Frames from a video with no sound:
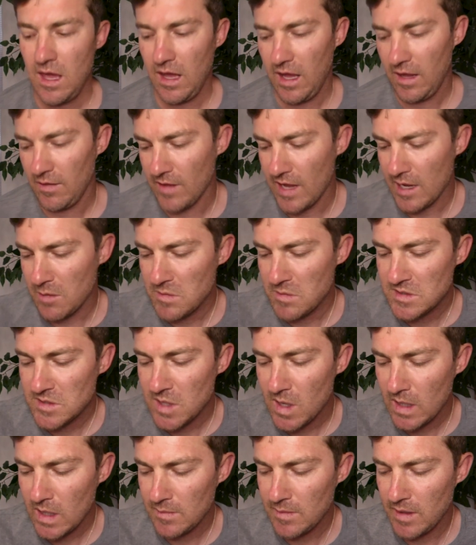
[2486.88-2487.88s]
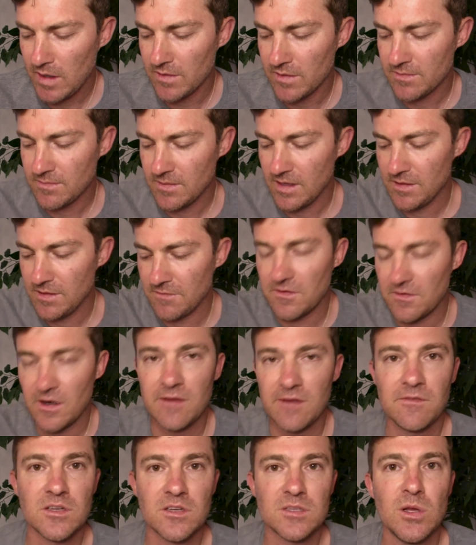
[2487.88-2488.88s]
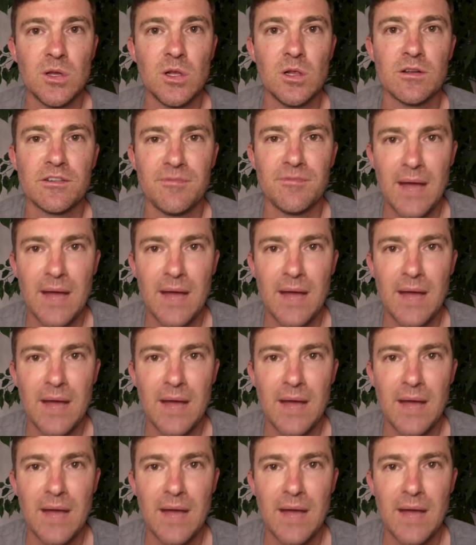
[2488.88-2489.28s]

And like we talked about in the very first pillar